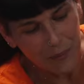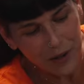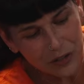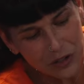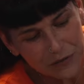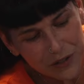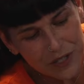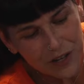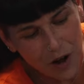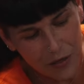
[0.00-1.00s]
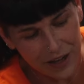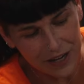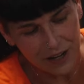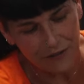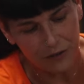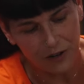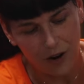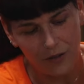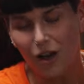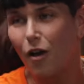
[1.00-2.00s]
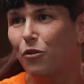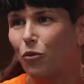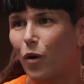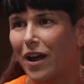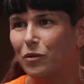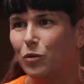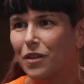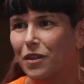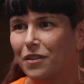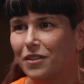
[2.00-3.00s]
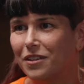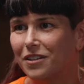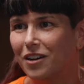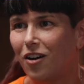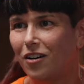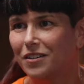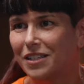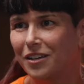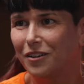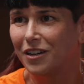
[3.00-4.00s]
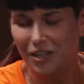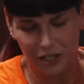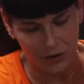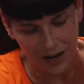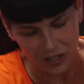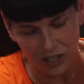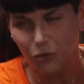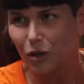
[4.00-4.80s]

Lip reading: I'm not sure if you saw that if you'd gone the other way with the cogs here, you actually